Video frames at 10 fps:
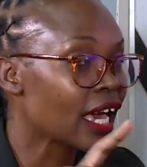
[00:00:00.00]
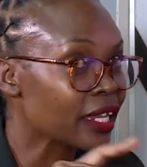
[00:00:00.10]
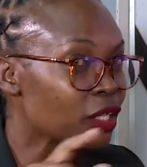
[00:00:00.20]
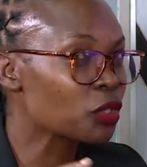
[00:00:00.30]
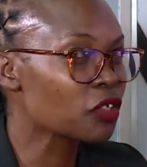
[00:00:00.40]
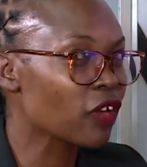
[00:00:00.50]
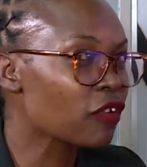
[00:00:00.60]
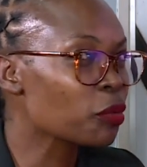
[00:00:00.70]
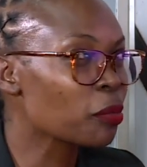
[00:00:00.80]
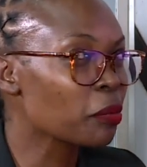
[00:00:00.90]
And the
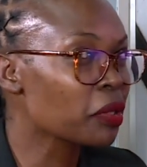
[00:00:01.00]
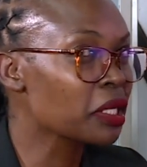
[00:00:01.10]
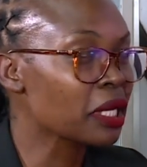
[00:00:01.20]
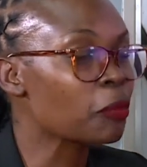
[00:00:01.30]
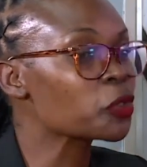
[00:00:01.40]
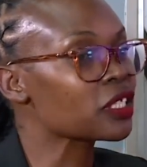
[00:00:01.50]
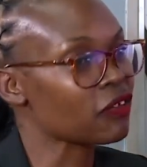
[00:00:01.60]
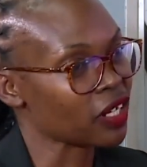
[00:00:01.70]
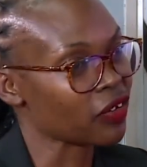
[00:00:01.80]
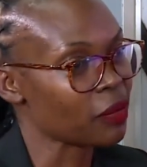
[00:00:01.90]
25 probably about 7 grams.